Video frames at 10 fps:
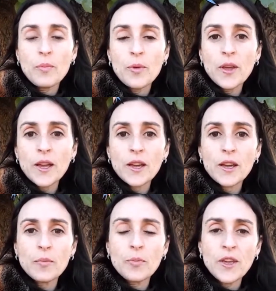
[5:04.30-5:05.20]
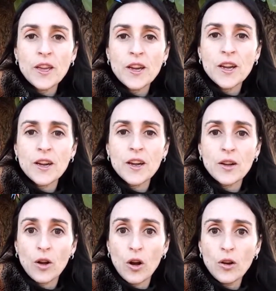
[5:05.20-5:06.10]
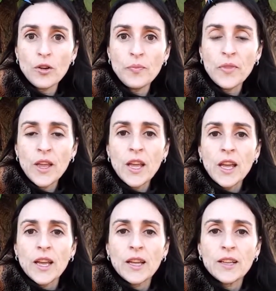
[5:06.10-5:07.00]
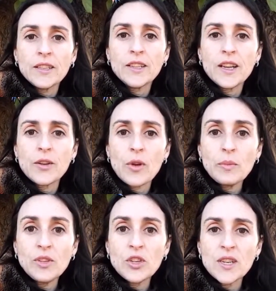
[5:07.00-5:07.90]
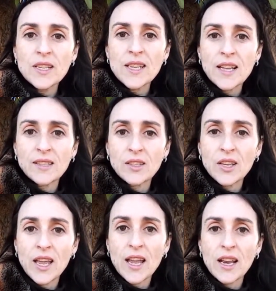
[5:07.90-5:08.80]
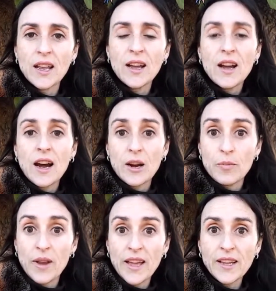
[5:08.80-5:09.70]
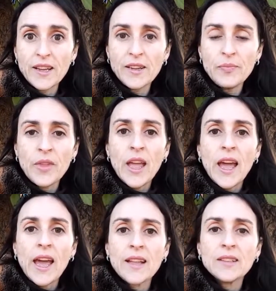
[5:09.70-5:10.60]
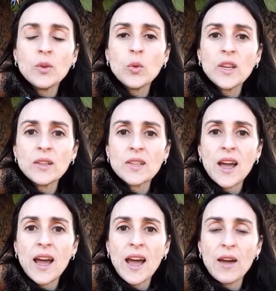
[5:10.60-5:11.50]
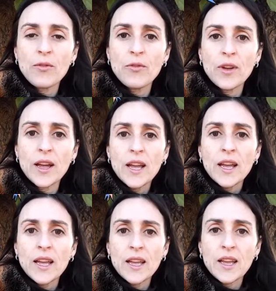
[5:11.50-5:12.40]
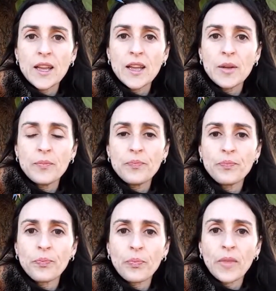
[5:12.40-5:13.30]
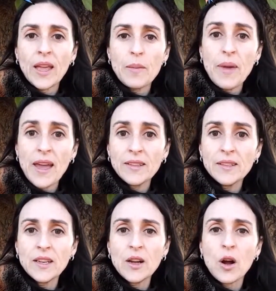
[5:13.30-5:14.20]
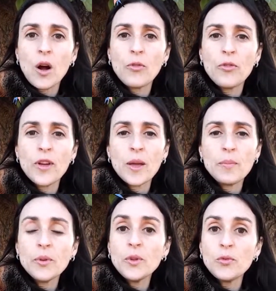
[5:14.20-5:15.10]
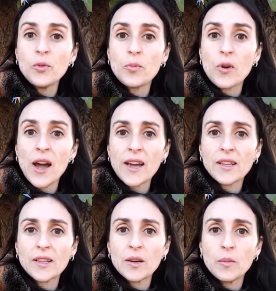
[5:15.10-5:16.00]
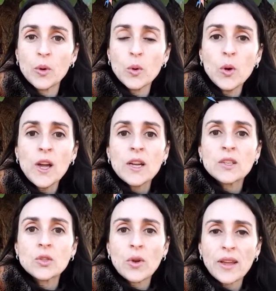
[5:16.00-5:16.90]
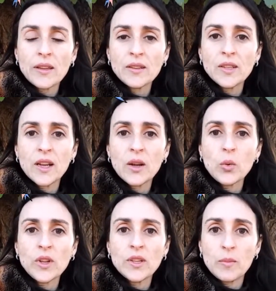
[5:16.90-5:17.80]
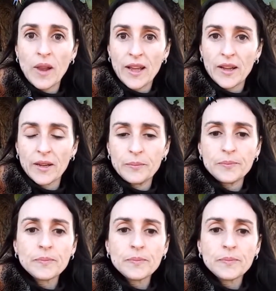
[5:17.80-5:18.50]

brick pink color. The remiges and the tail are black, and the wings have a band of a beautiful bright blue striped with black.